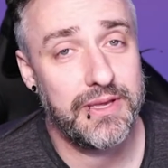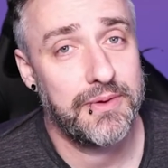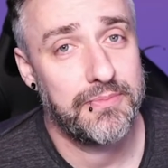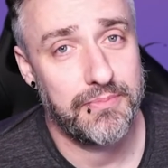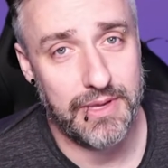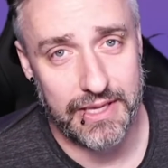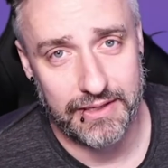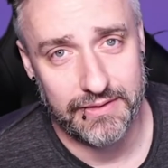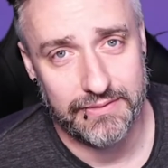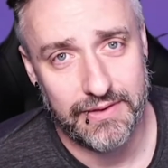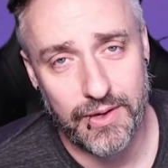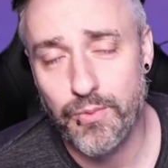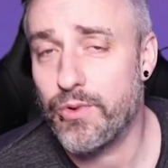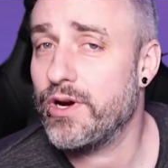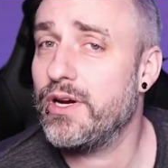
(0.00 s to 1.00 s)
me,
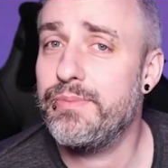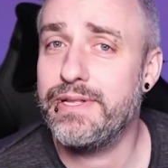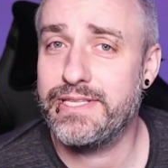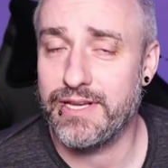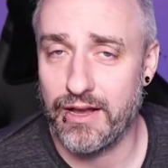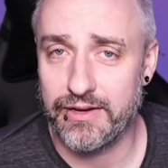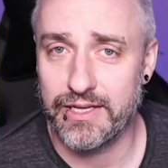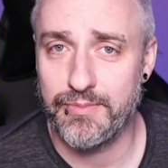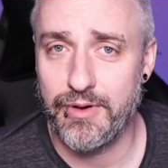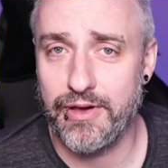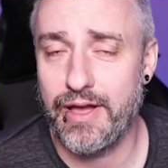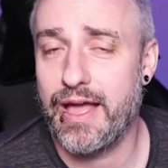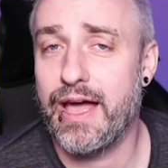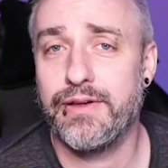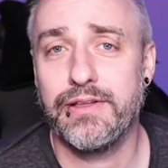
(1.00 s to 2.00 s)
and we're going to be talking about
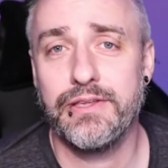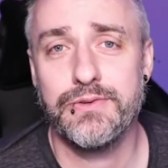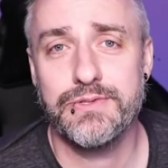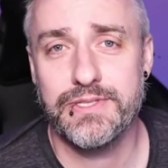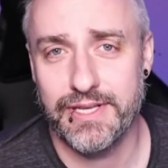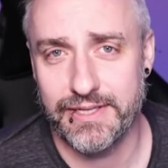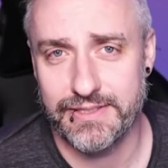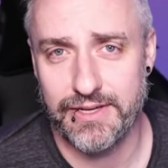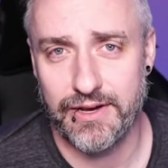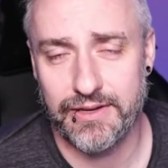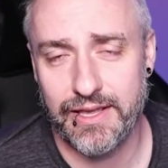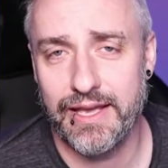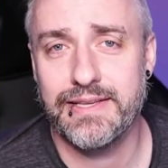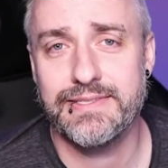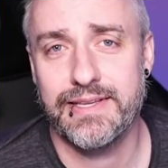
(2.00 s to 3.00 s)
how to use
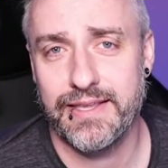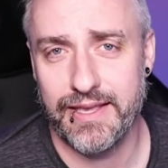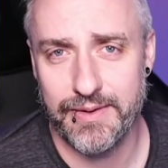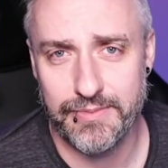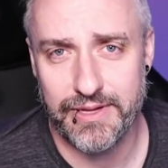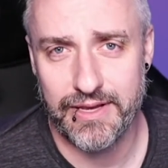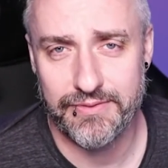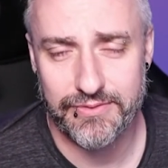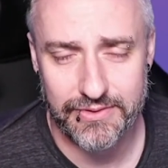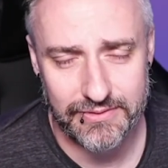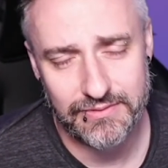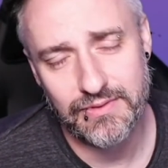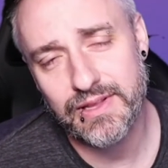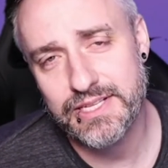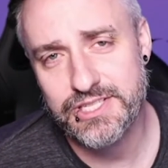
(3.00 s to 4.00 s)
TikTok as a game dev.
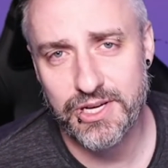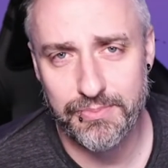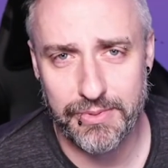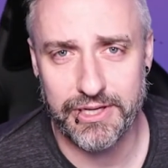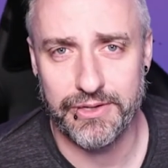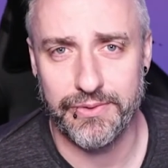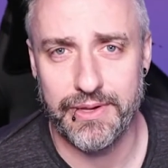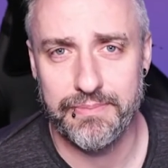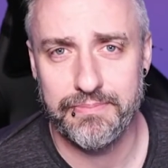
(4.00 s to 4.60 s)
Let's jump into it.